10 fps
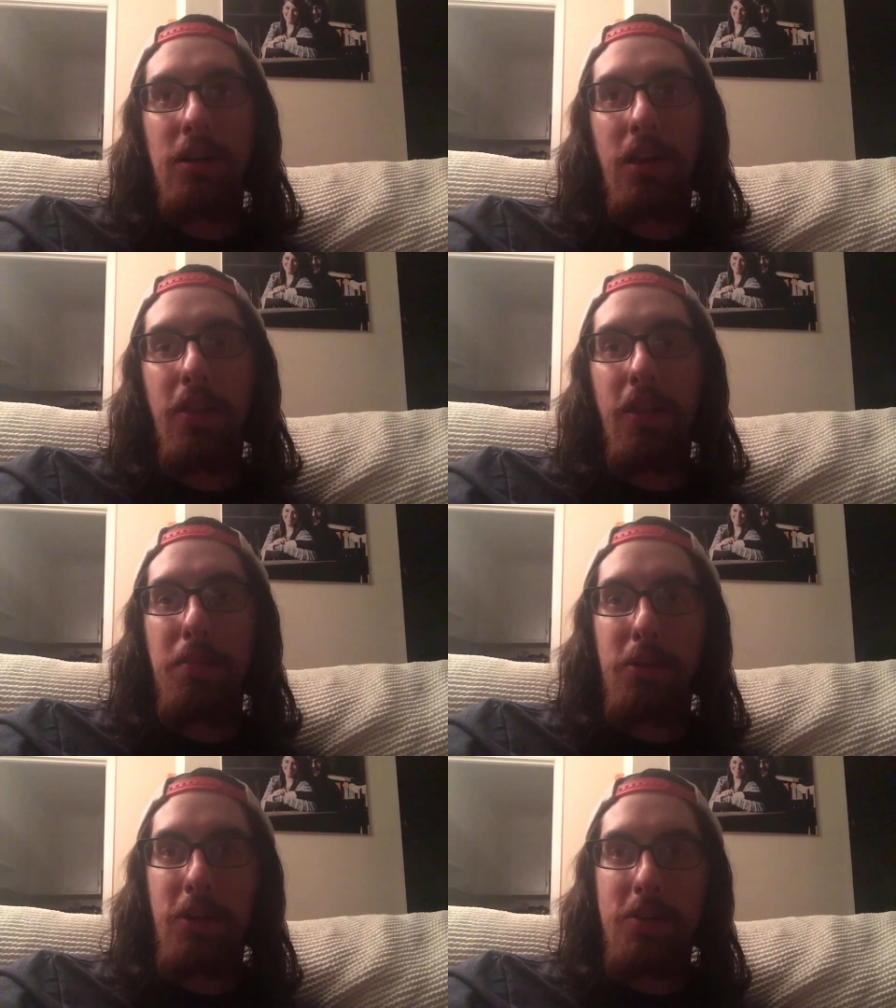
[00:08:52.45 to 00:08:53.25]
I thought
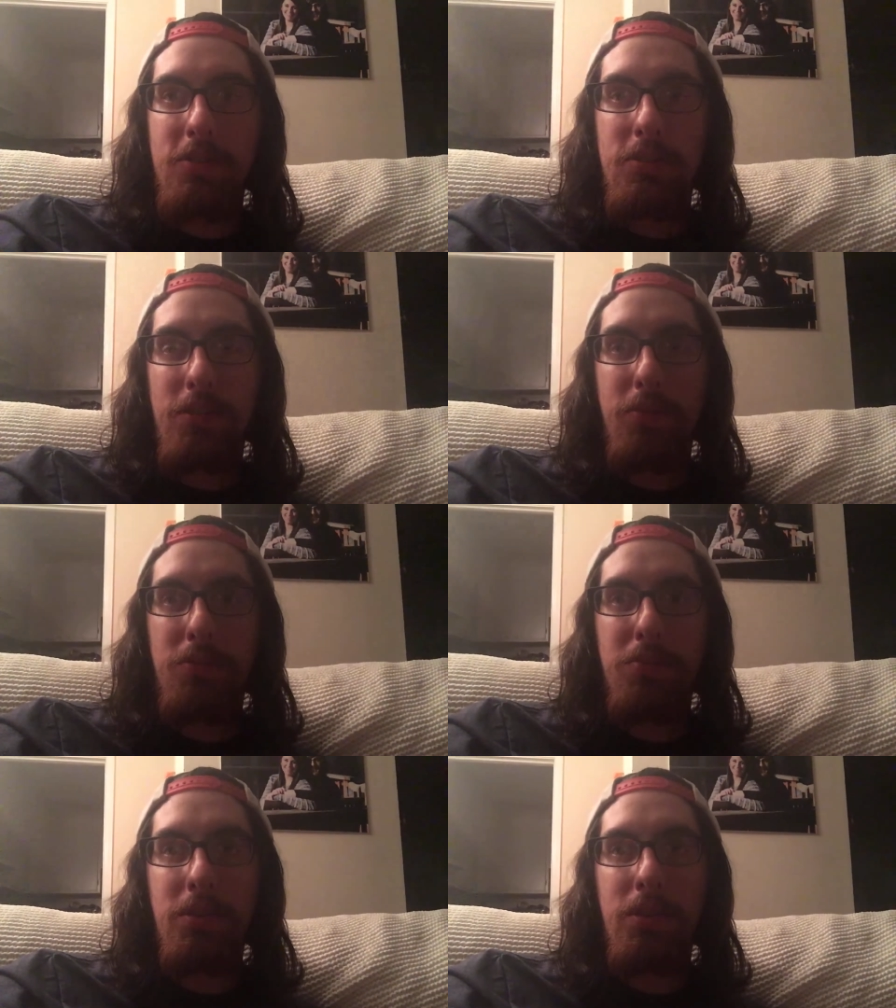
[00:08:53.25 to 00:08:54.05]
that progression stuff
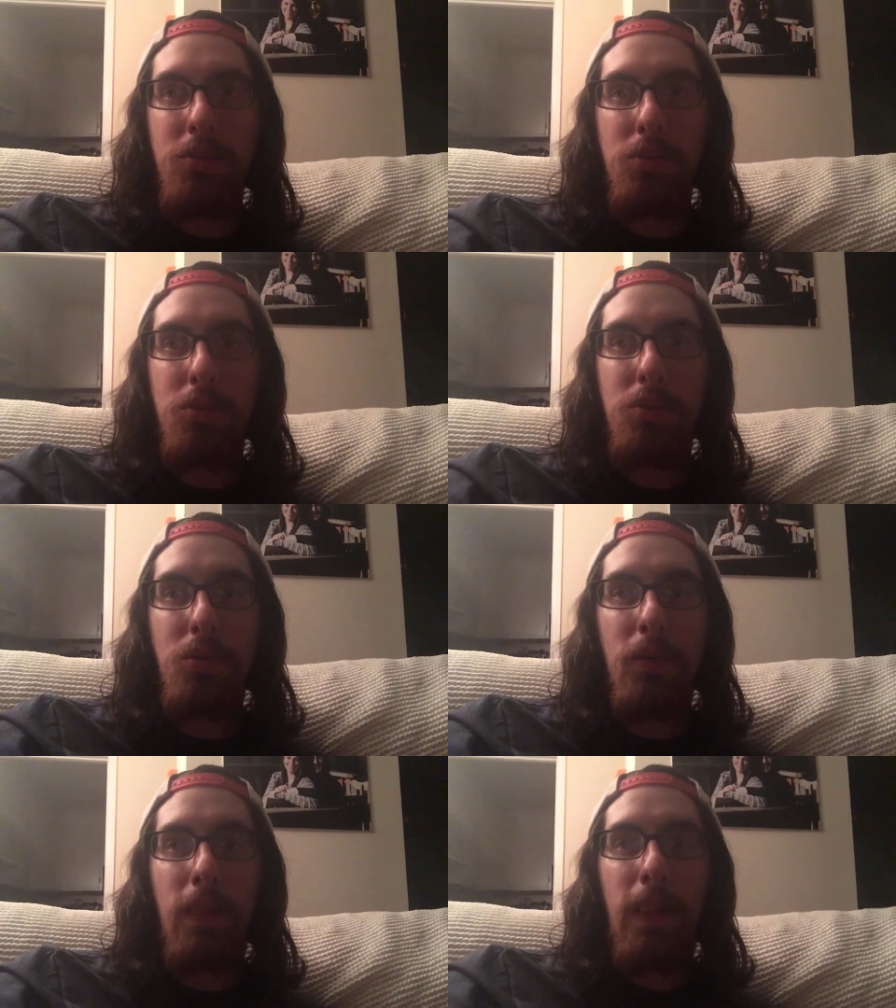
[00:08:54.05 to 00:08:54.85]
was pretty
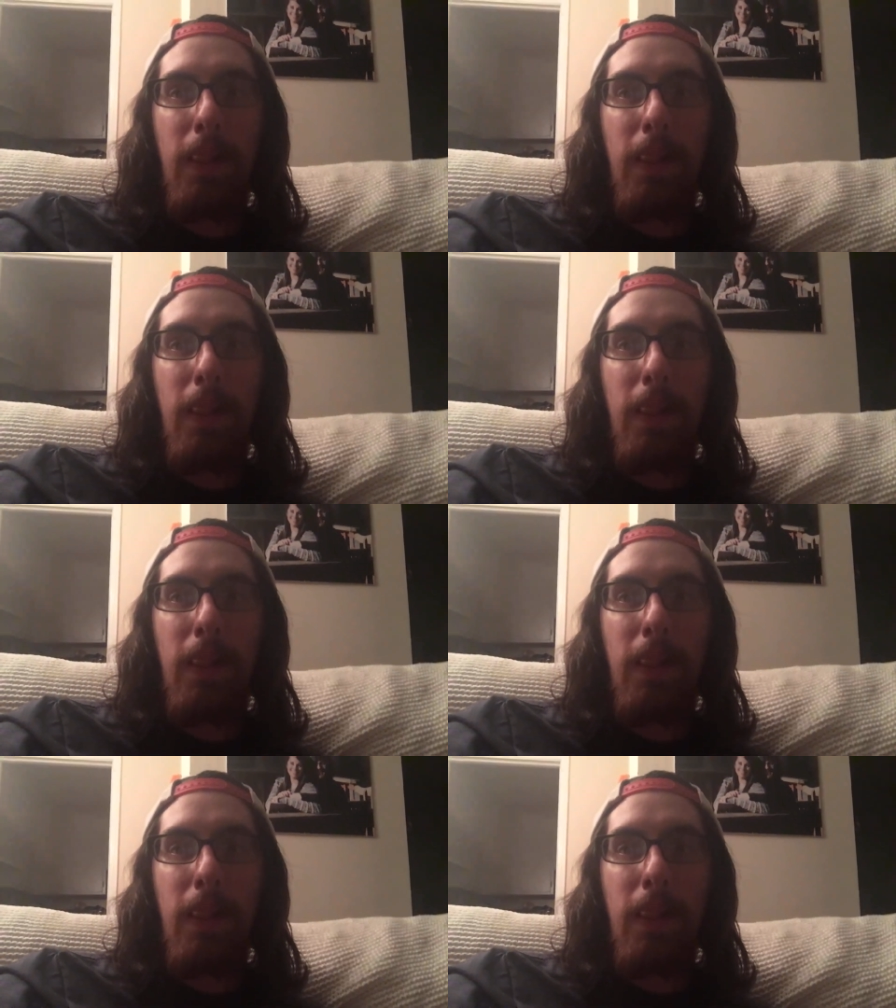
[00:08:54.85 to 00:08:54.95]
cool.